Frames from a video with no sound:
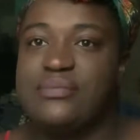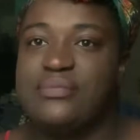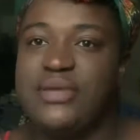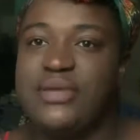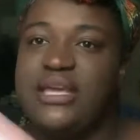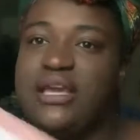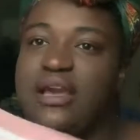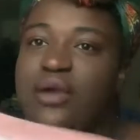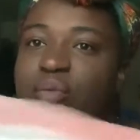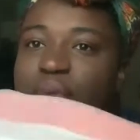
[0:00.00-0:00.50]

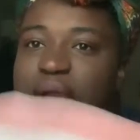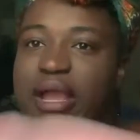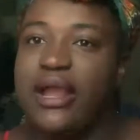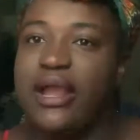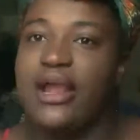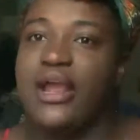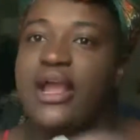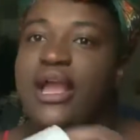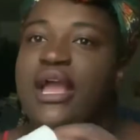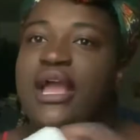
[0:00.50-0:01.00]
be
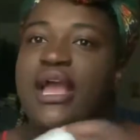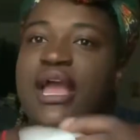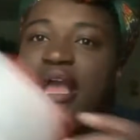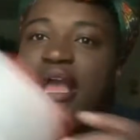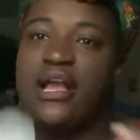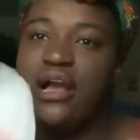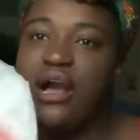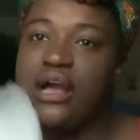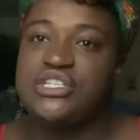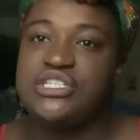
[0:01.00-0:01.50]
aware and
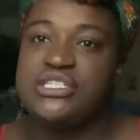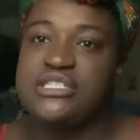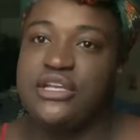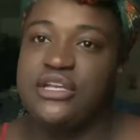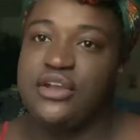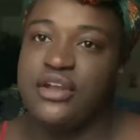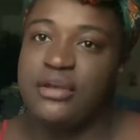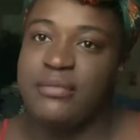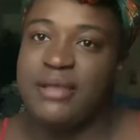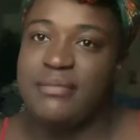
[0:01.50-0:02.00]
cautious that you're
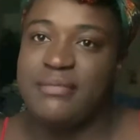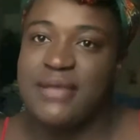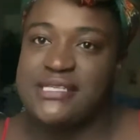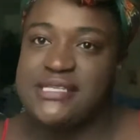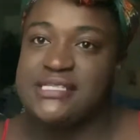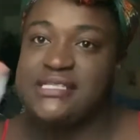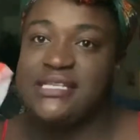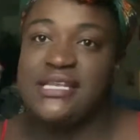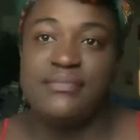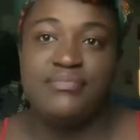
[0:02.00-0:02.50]
going to make
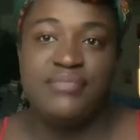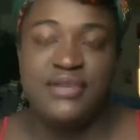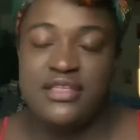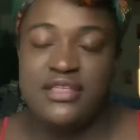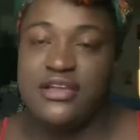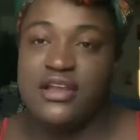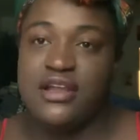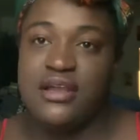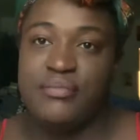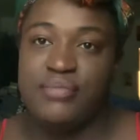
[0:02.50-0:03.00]
messes, and be
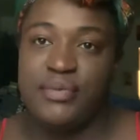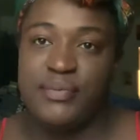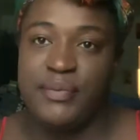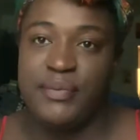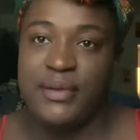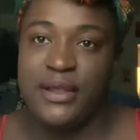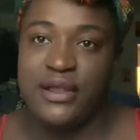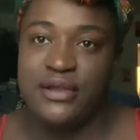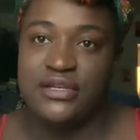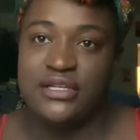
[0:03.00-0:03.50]
there and be
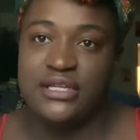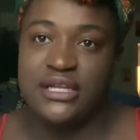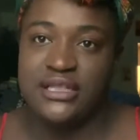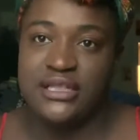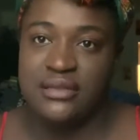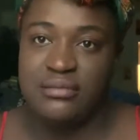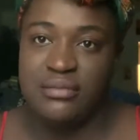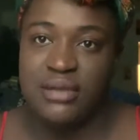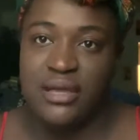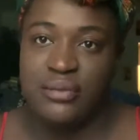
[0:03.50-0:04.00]
prepared to clean
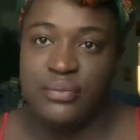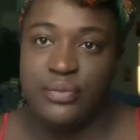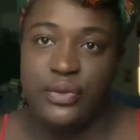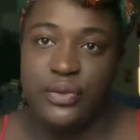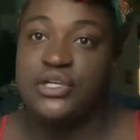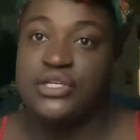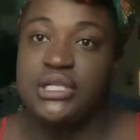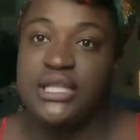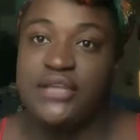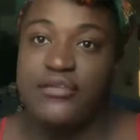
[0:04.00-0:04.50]
them up.
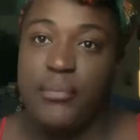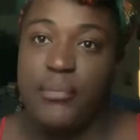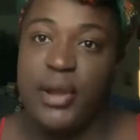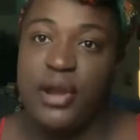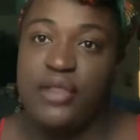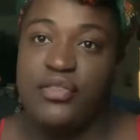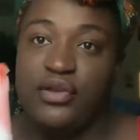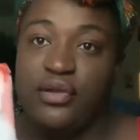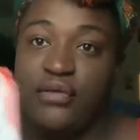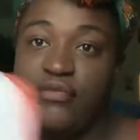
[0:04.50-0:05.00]
You'd leave it better
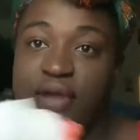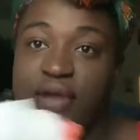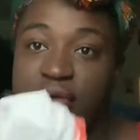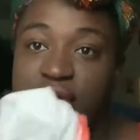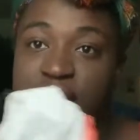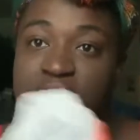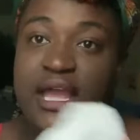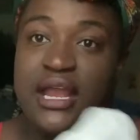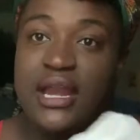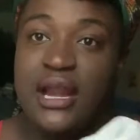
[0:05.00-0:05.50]
than you found
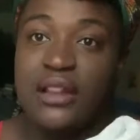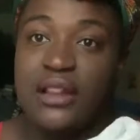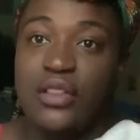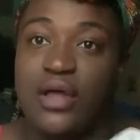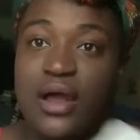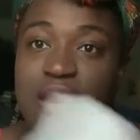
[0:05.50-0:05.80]
it, and a lot